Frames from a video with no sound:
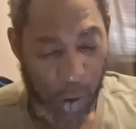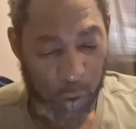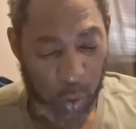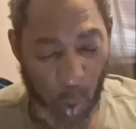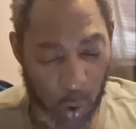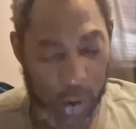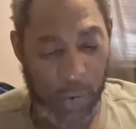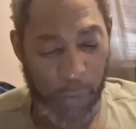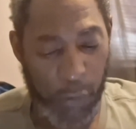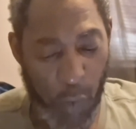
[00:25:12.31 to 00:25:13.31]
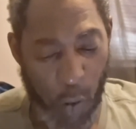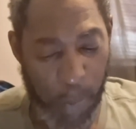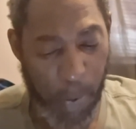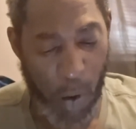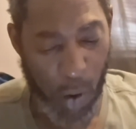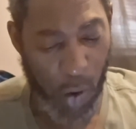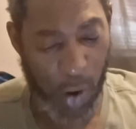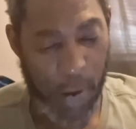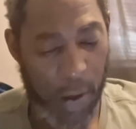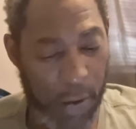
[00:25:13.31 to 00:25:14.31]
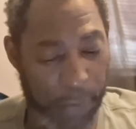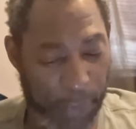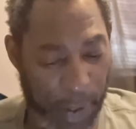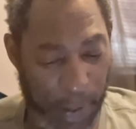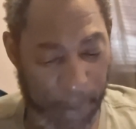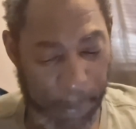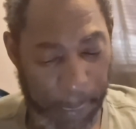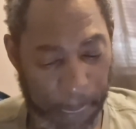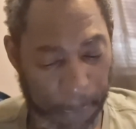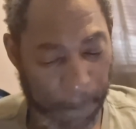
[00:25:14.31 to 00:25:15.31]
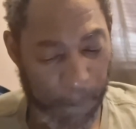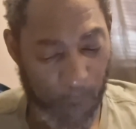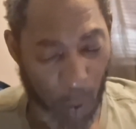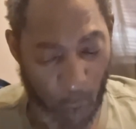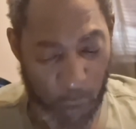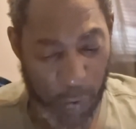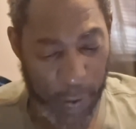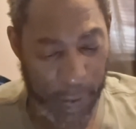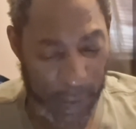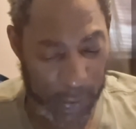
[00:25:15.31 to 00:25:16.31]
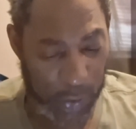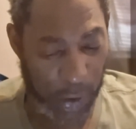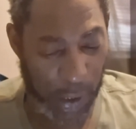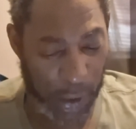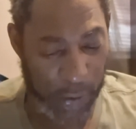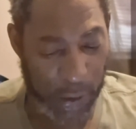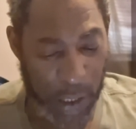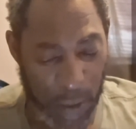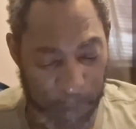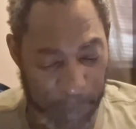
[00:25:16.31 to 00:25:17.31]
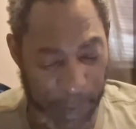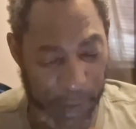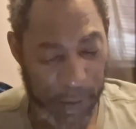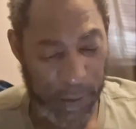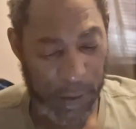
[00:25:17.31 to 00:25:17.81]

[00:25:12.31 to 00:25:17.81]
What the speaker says: toward the forepart of it, over against the other coupling